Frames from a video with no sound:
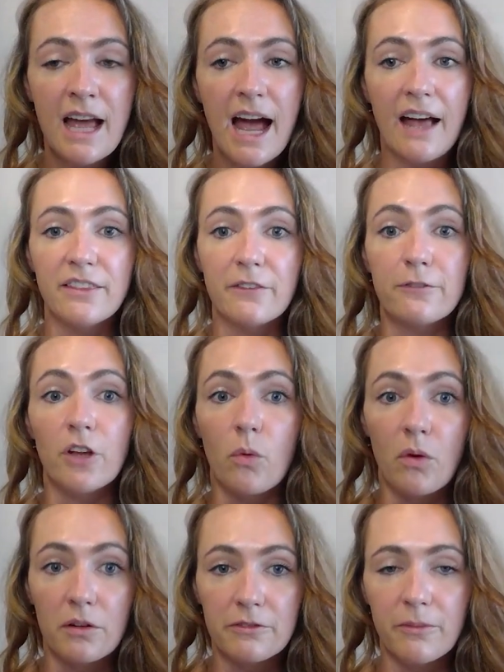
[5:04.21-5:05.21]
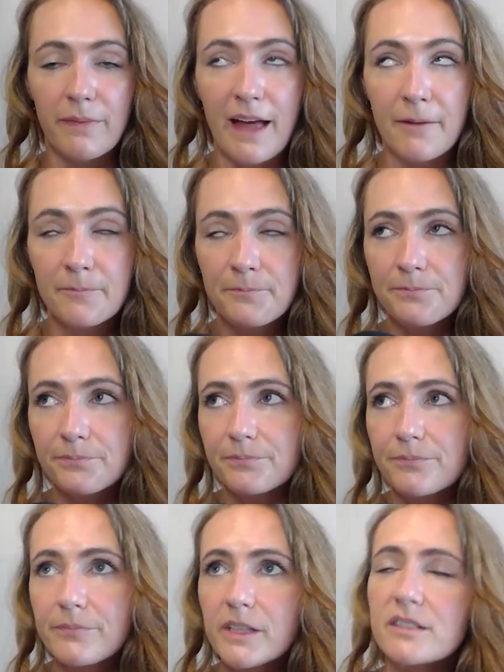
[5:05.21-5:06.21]
and the flow on from
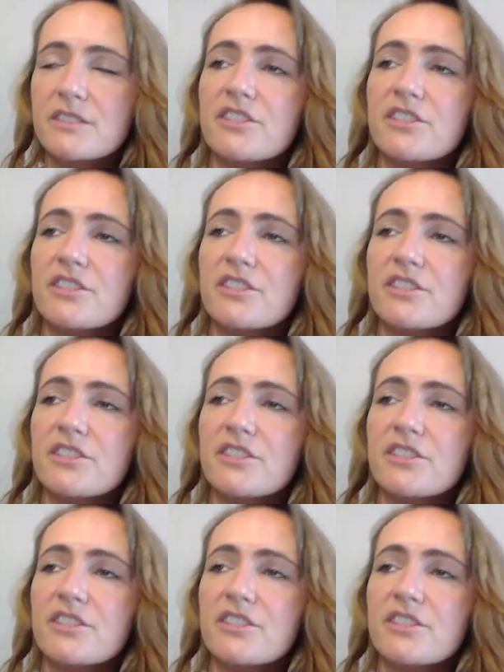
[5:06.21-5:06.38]
that.